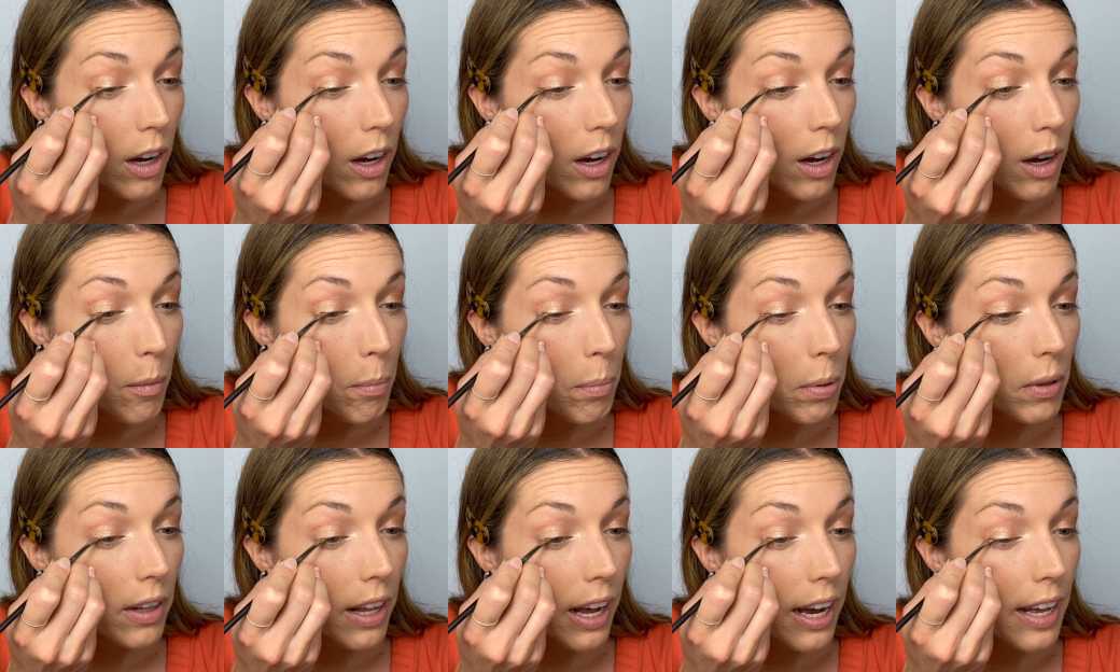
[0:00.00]

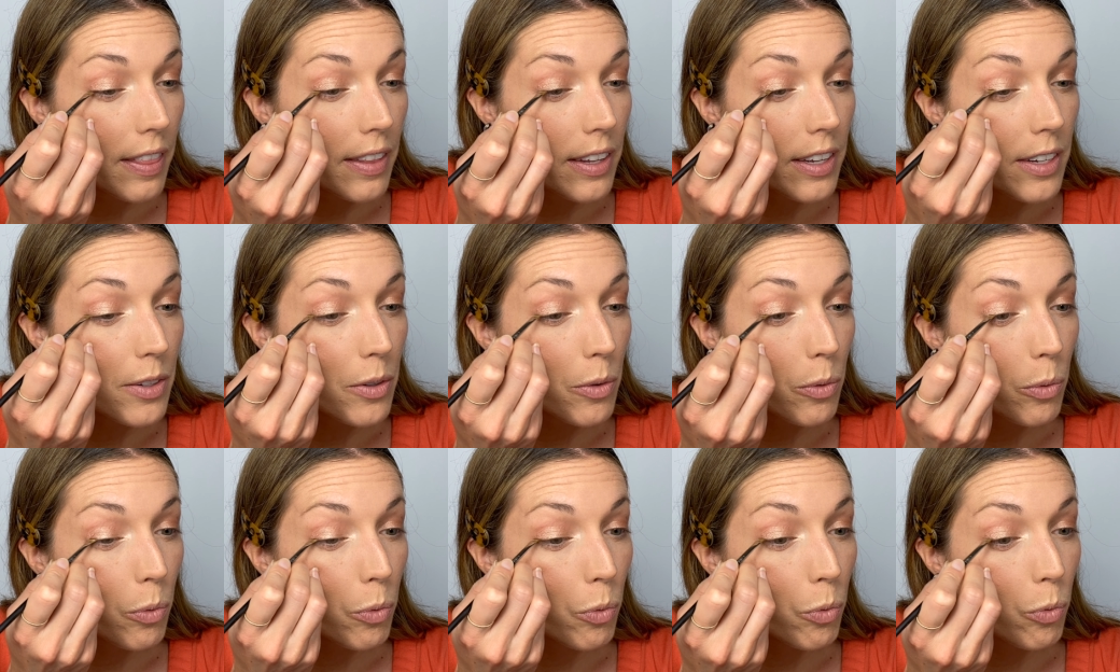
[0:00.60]
apply this
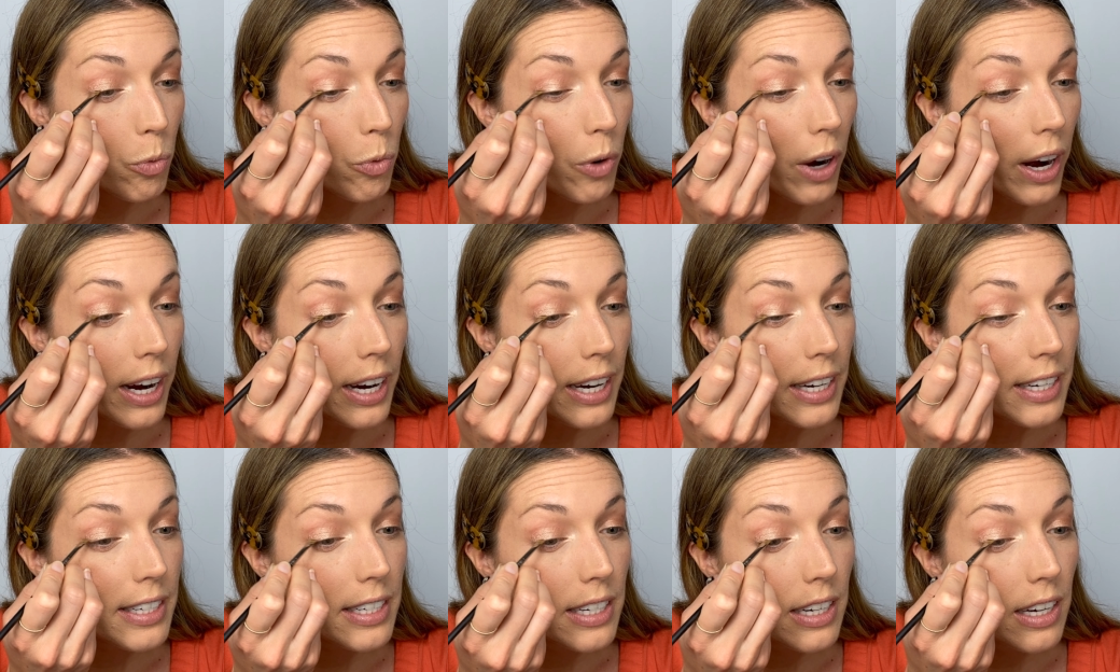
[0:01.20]

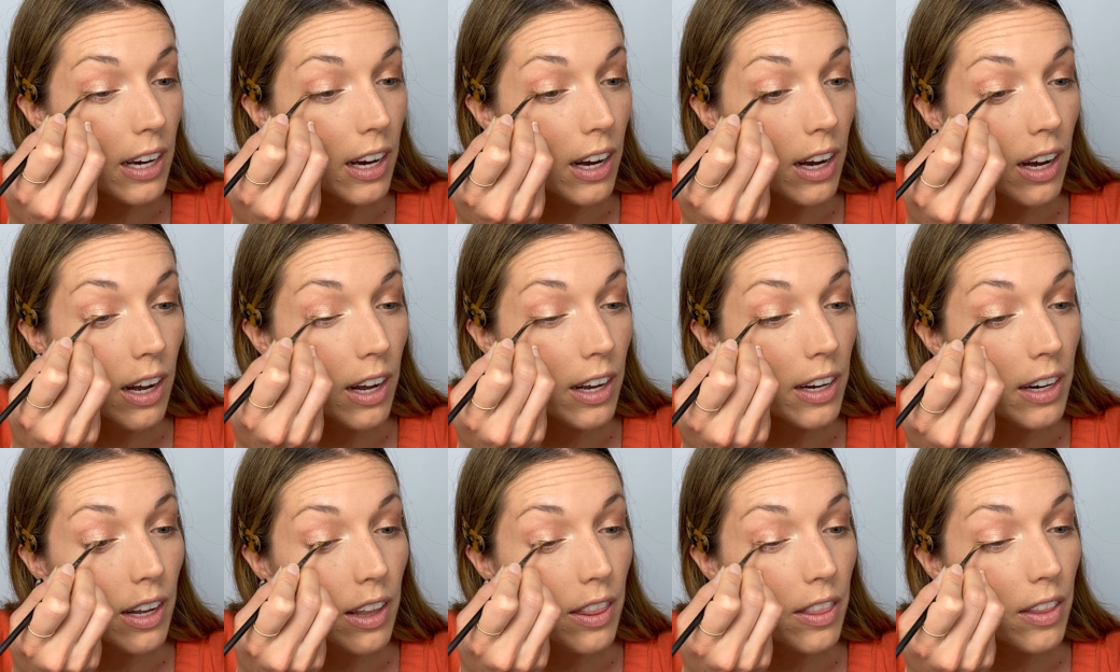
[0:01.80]
right
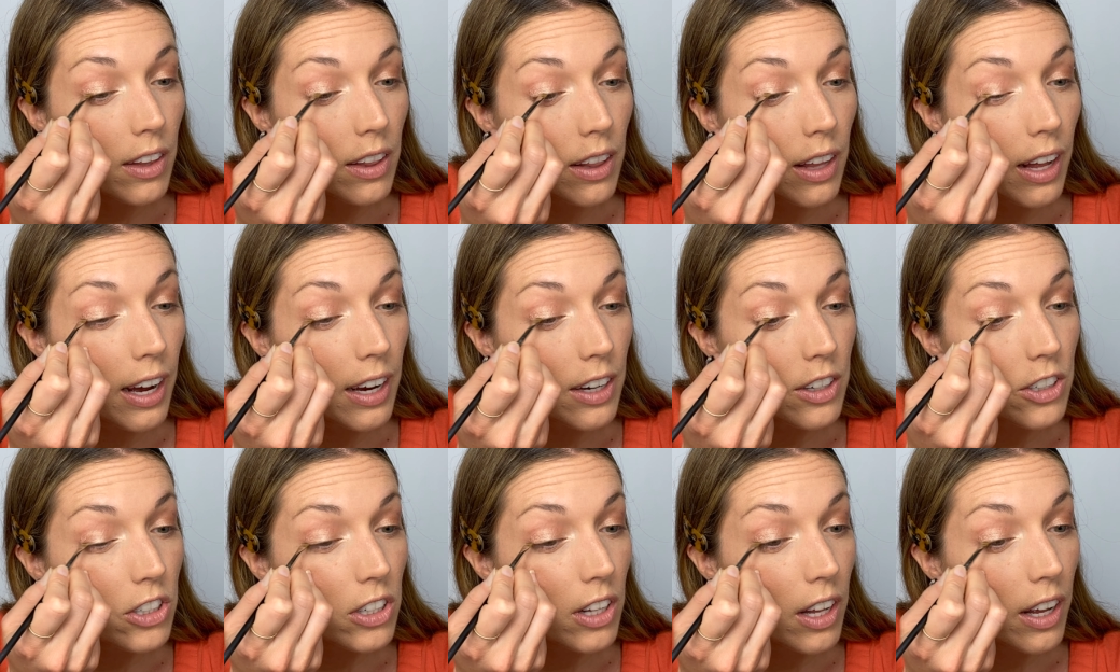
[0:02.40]
on the
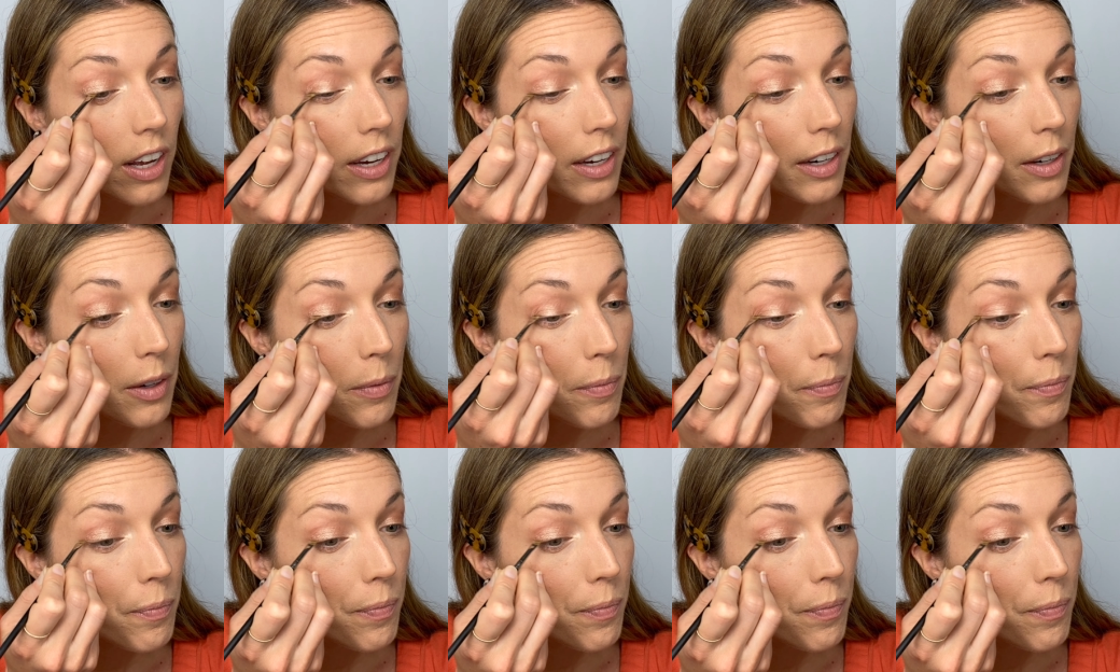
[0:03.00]
lash line.